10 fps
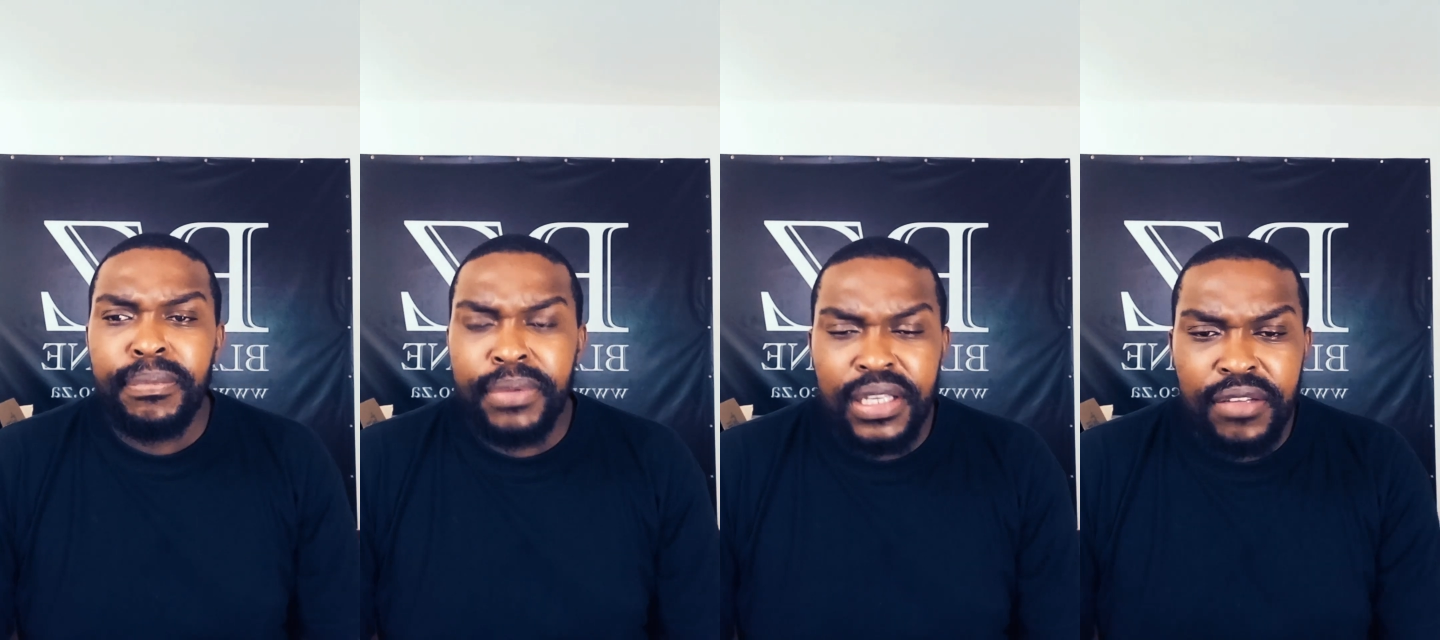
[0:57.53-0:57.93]

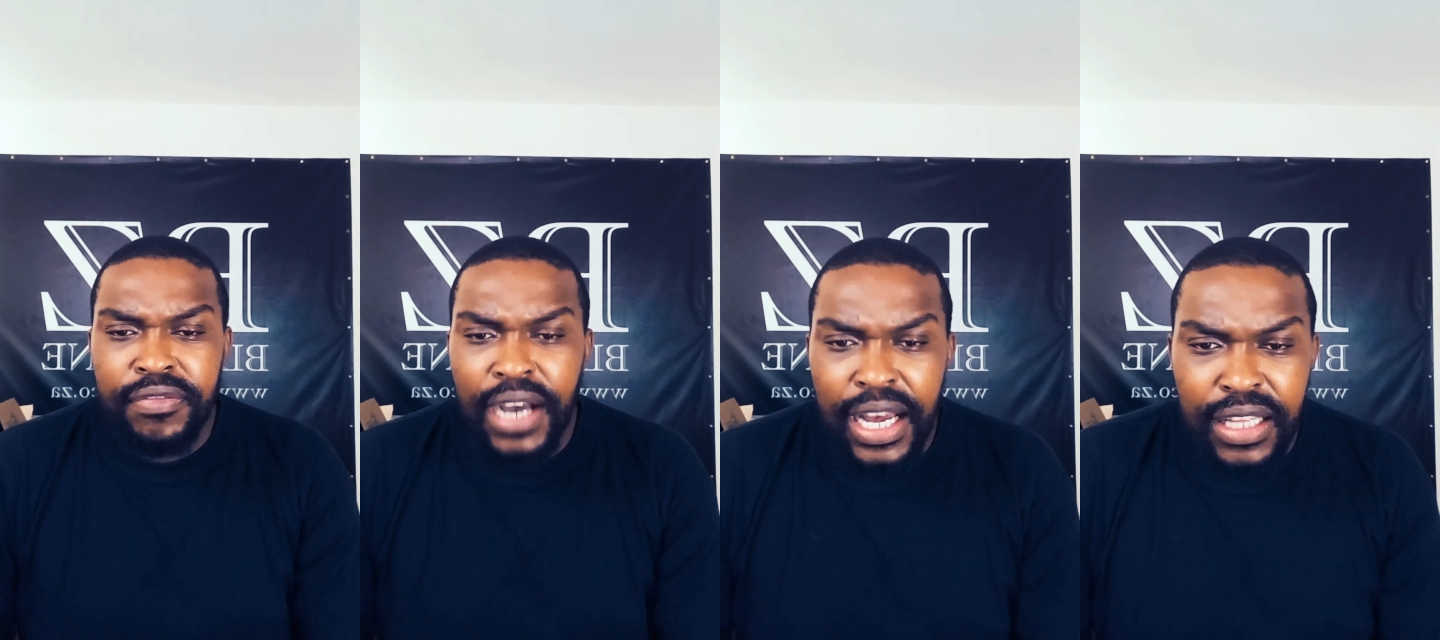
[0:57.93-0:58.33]
being the
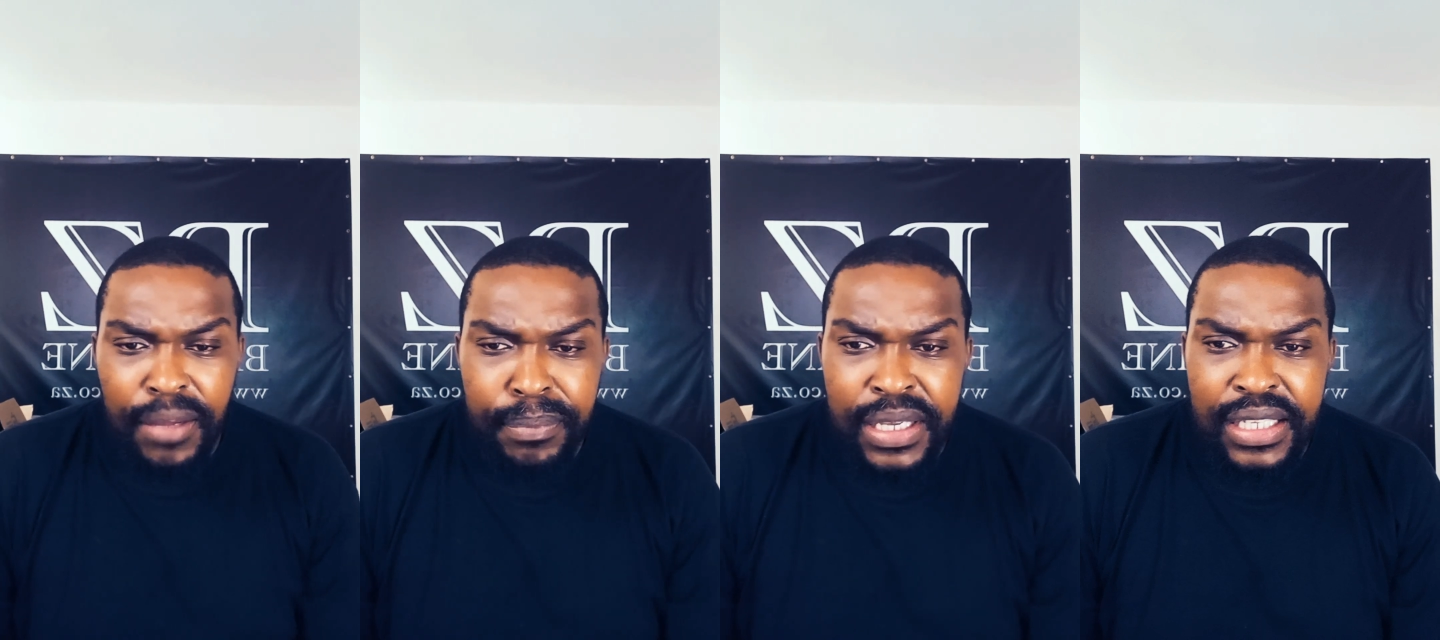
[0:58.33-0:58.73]

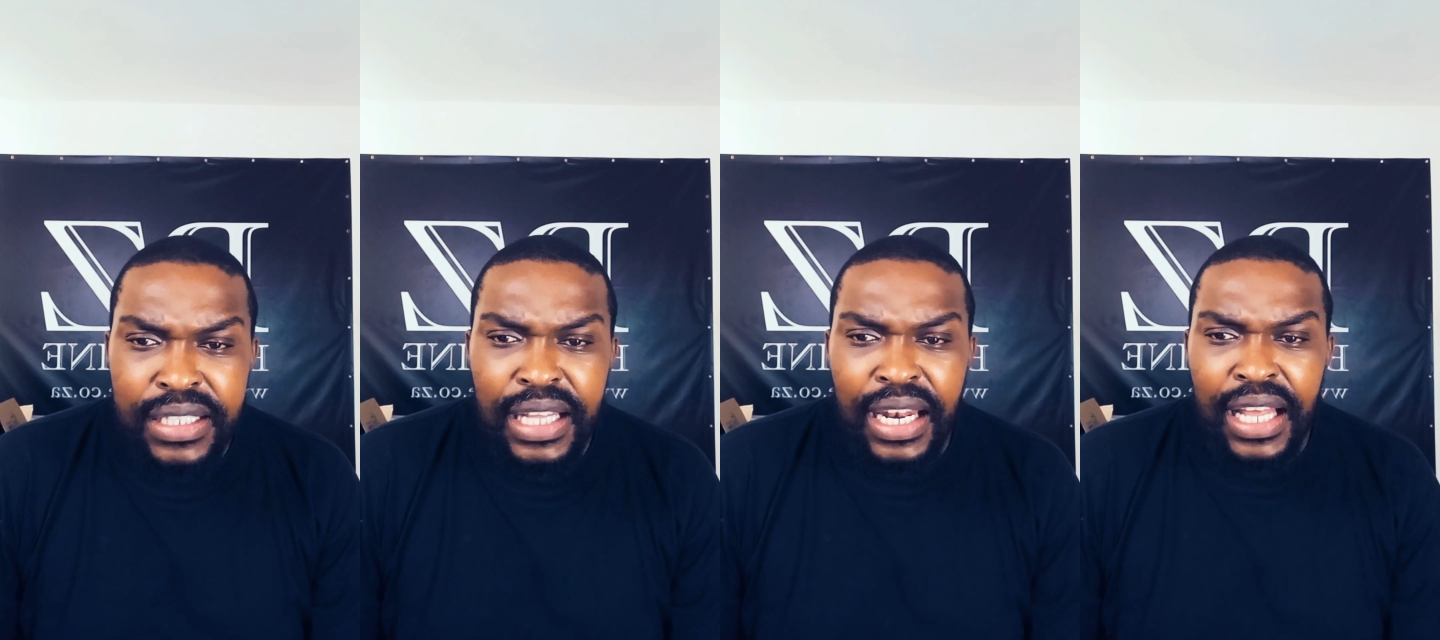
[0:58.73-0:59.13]
father, be
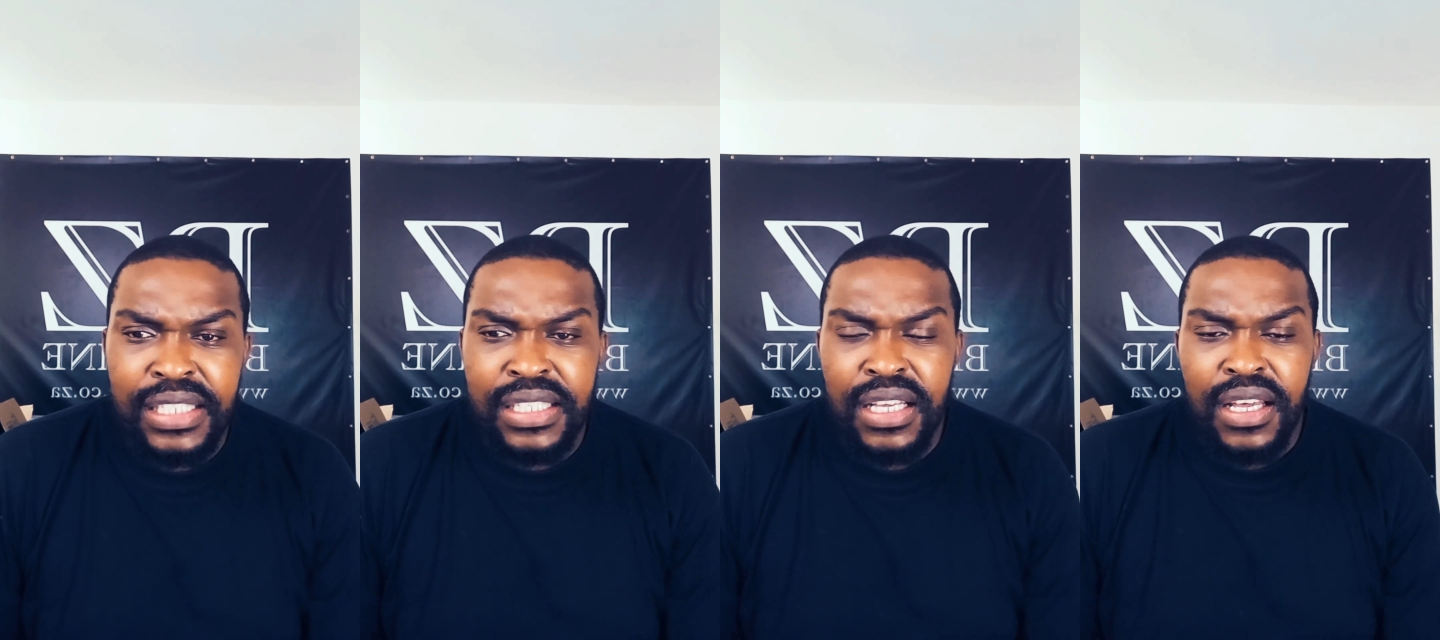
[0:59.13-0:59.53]
the
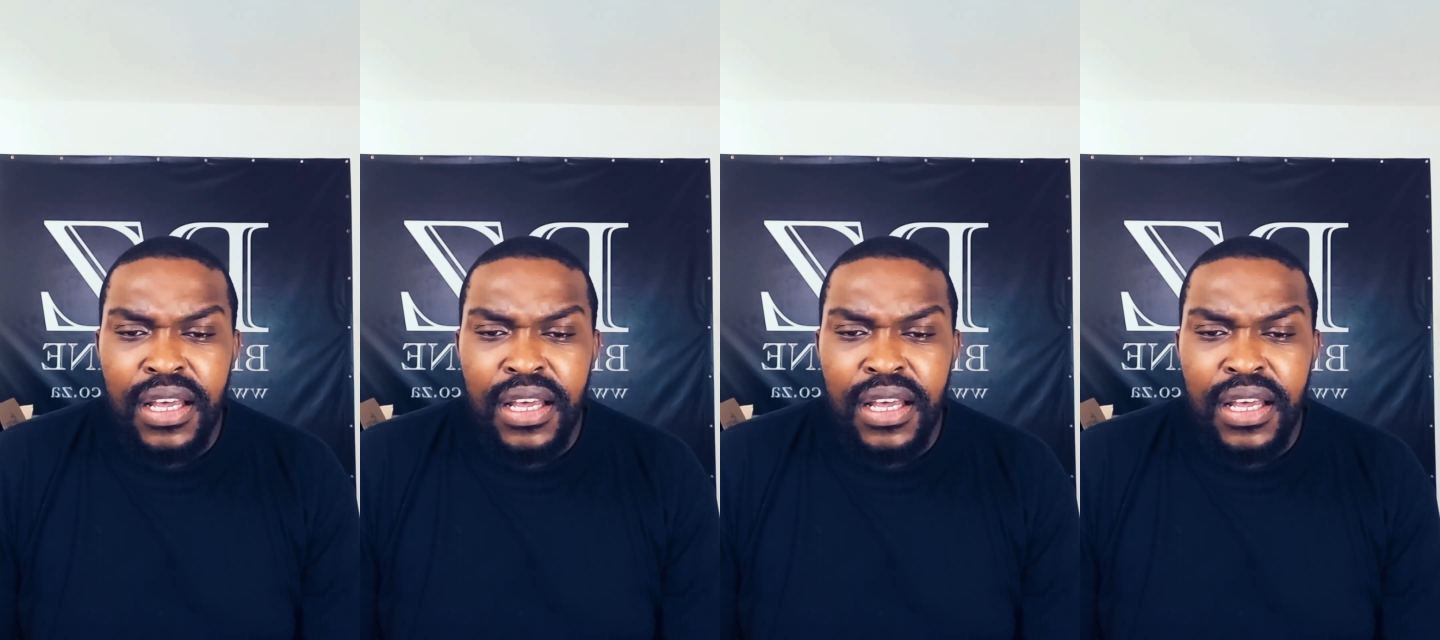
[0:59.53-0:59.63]
last